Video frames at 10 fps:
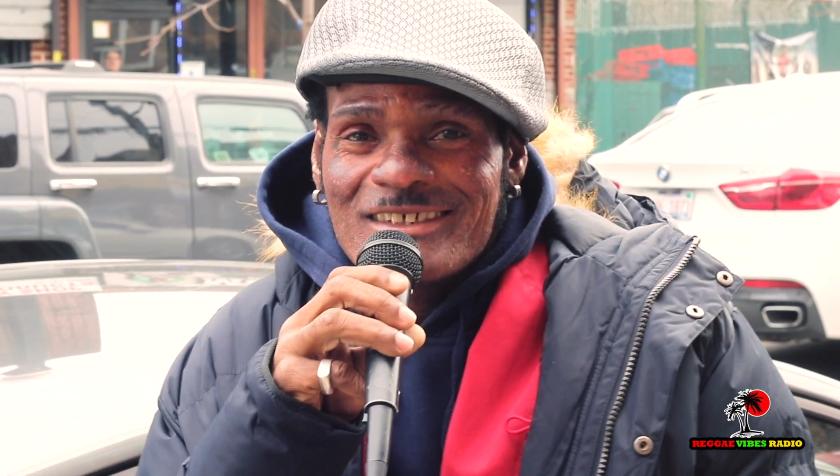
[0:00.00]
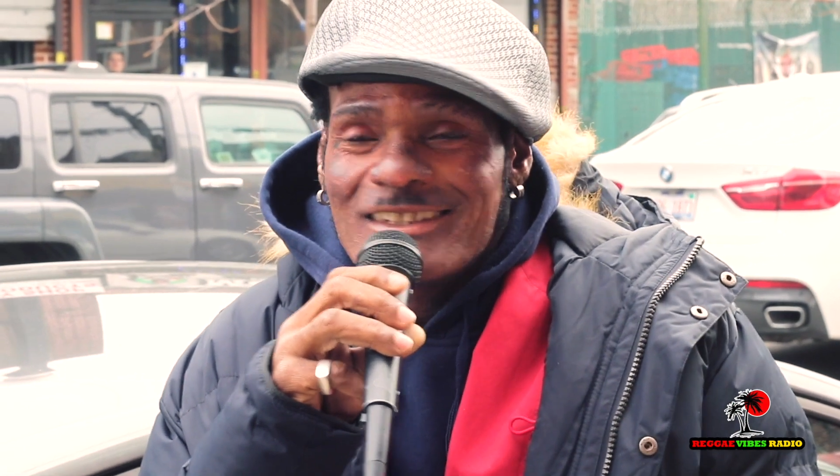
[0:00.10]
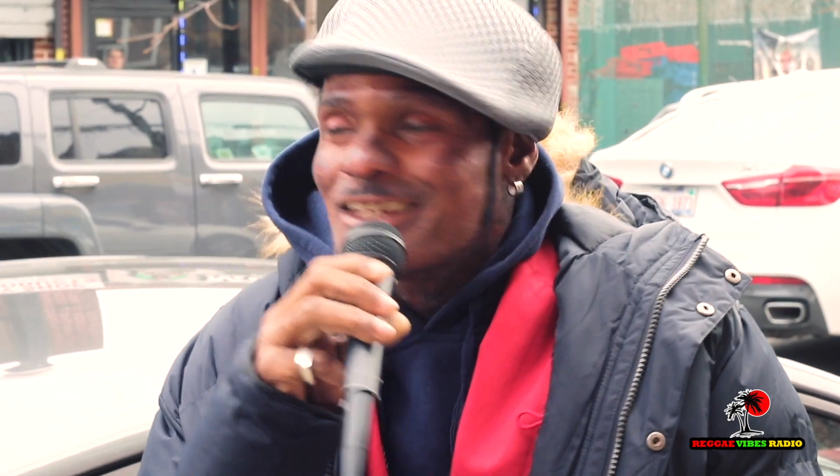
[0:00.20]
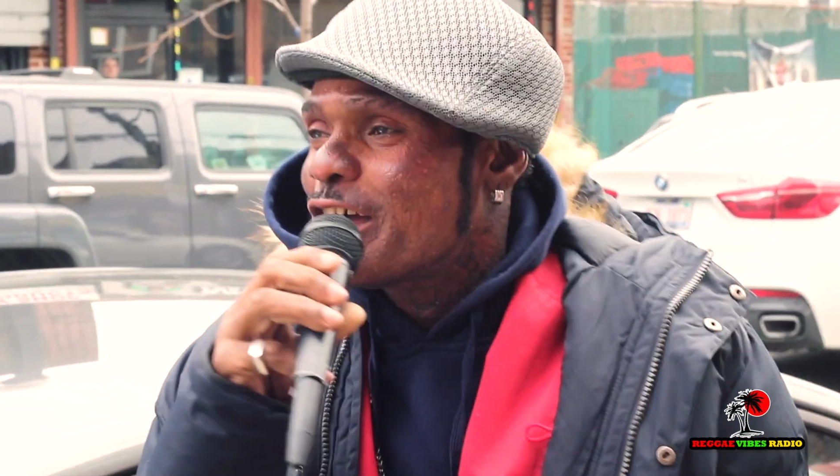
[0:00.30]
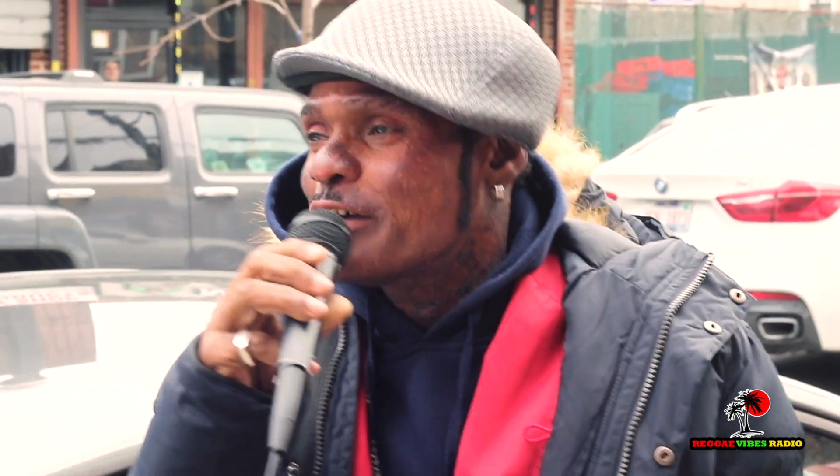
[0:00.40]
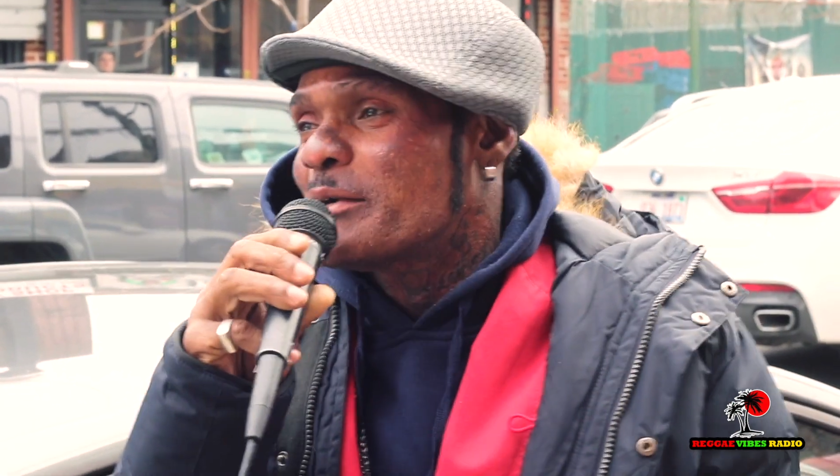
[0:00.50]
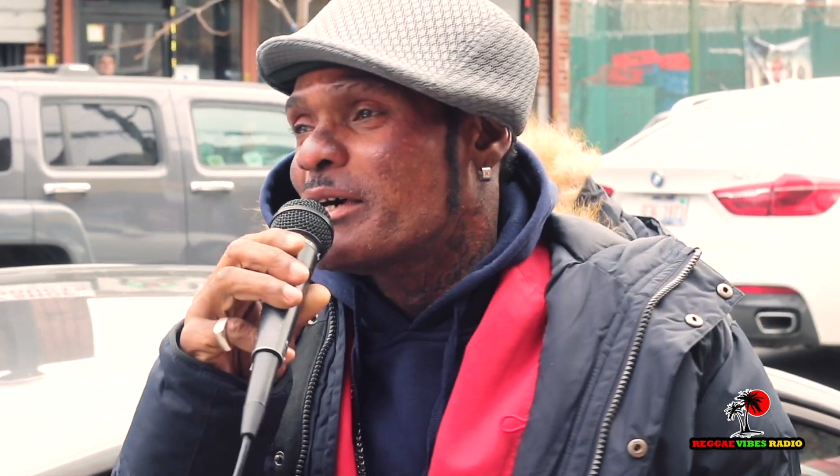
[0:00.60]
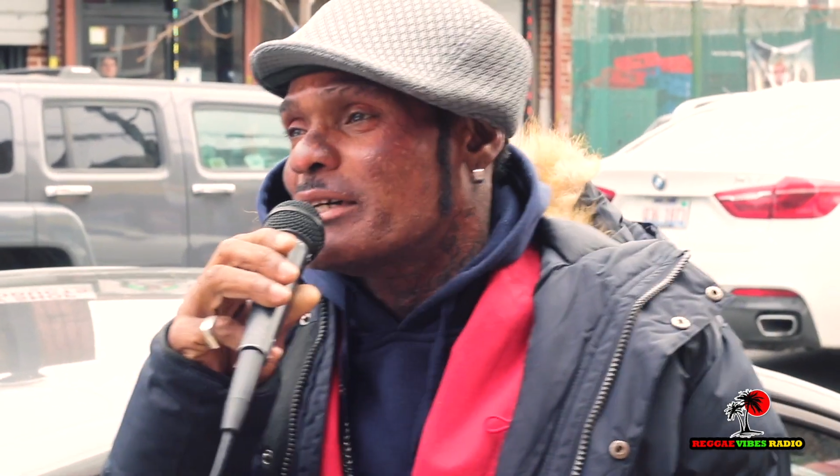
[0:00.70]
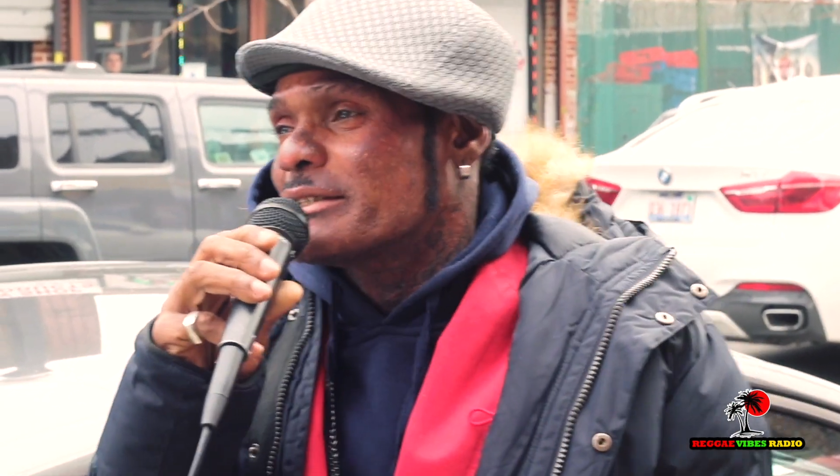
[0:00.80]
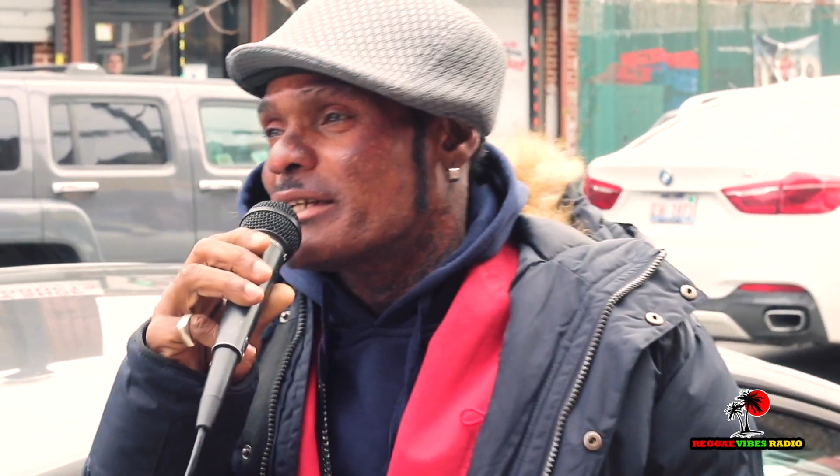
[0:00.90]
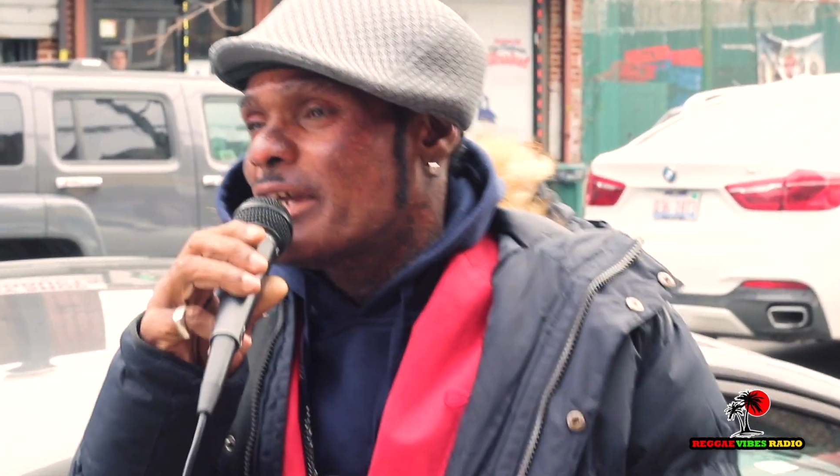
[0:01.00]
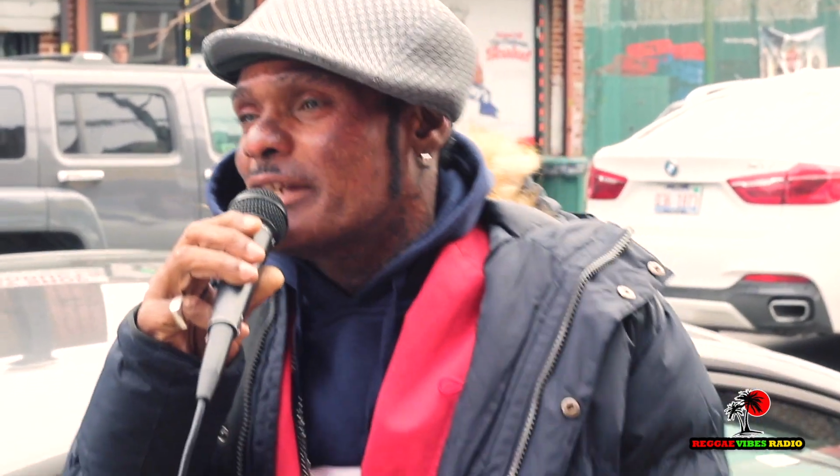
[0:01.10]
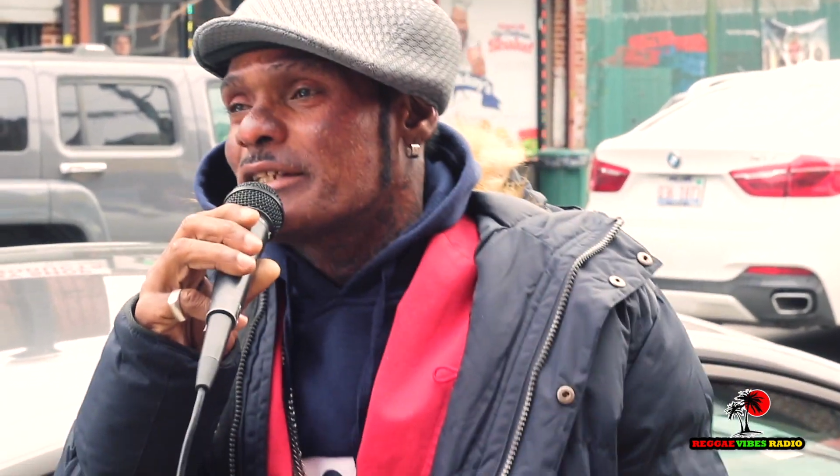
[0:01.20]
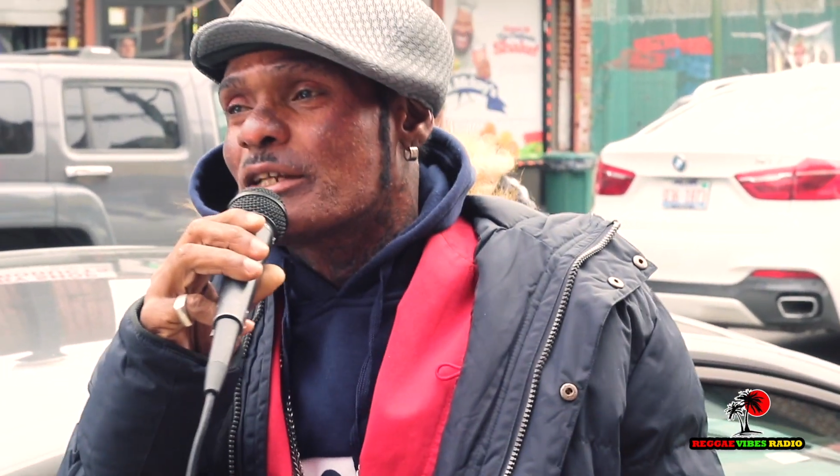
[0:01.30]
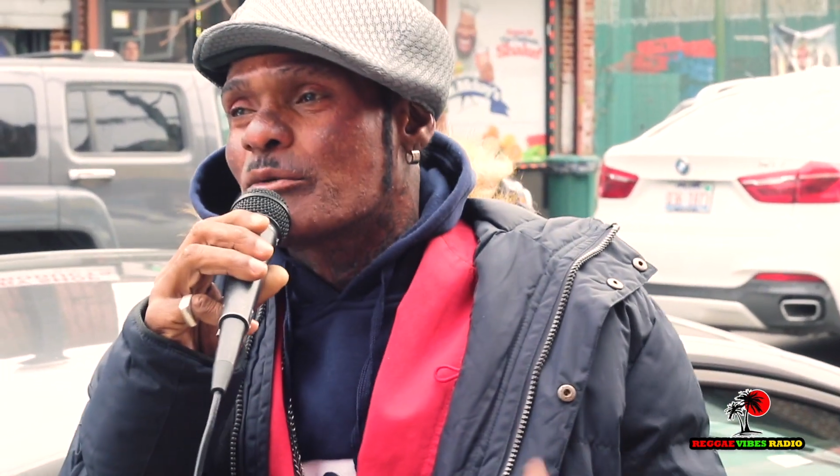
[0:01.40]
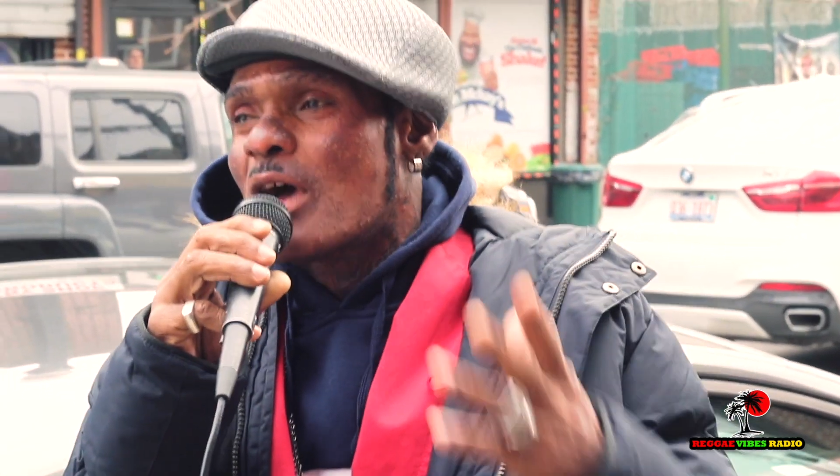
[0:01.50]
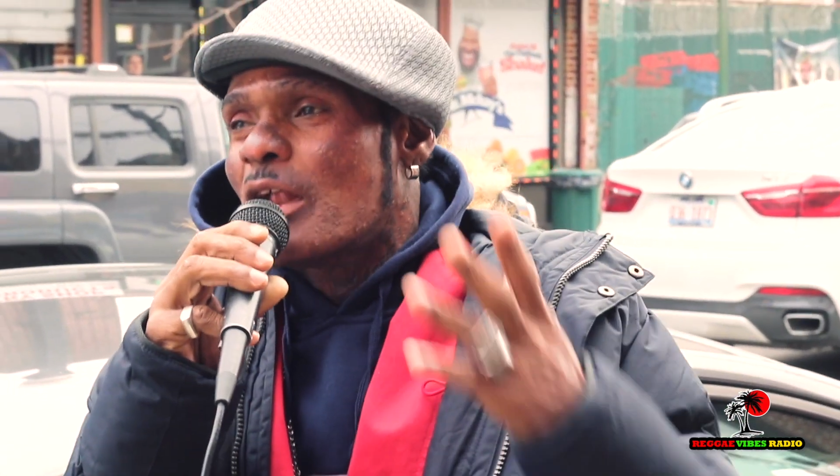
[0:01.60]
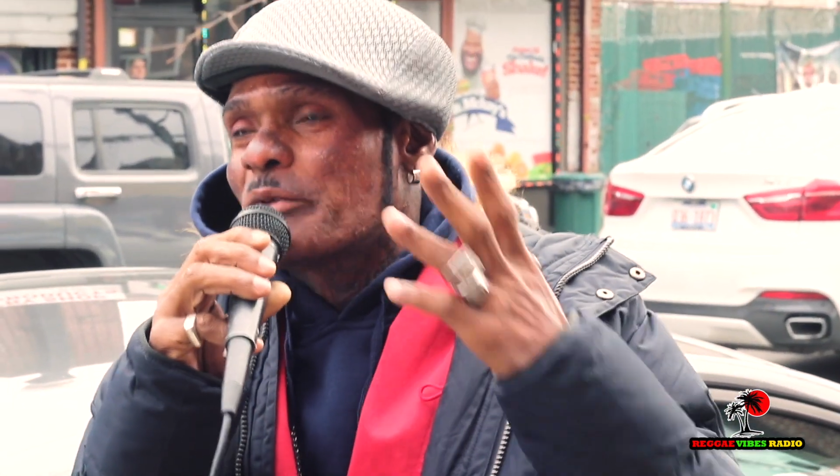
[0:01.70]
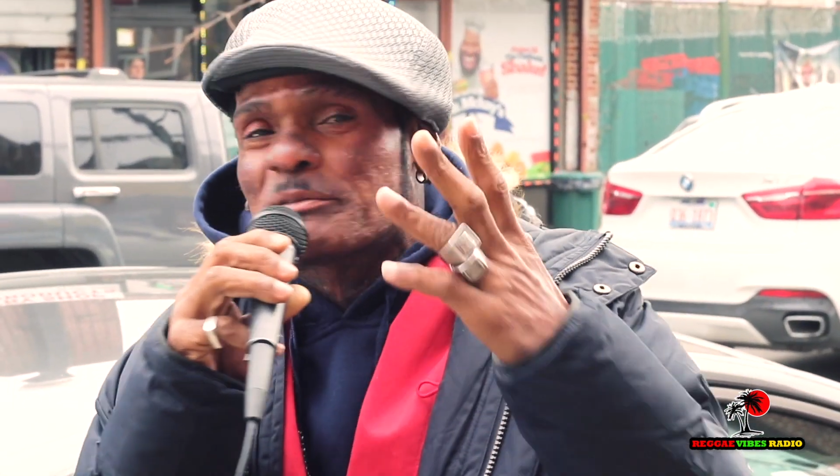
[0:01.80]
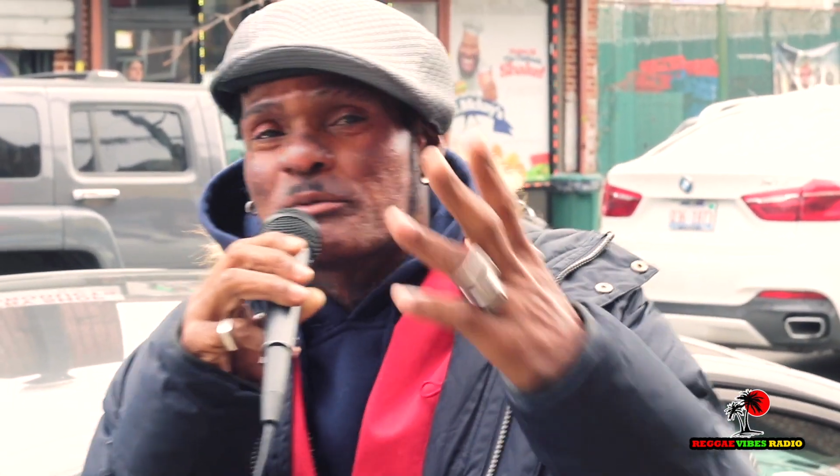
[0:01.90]
Yeah, man. Because anything we
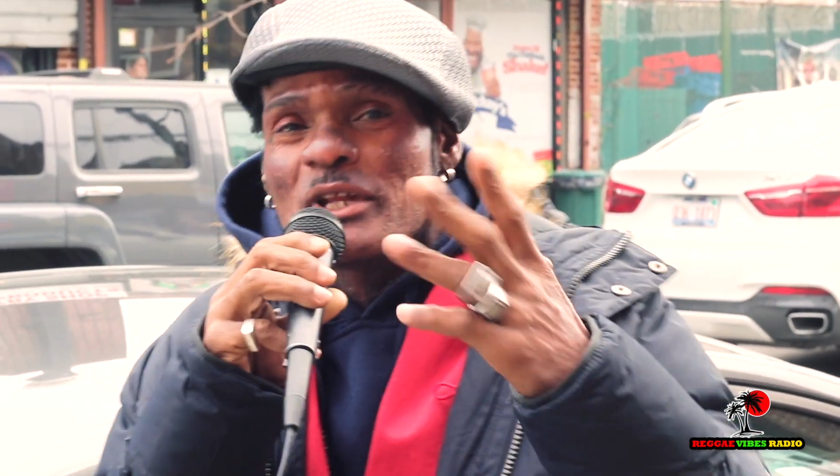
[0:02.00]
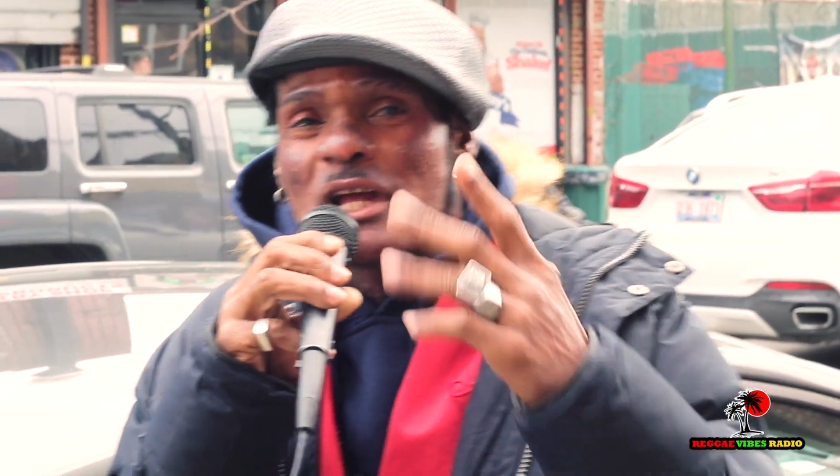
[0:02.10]
always put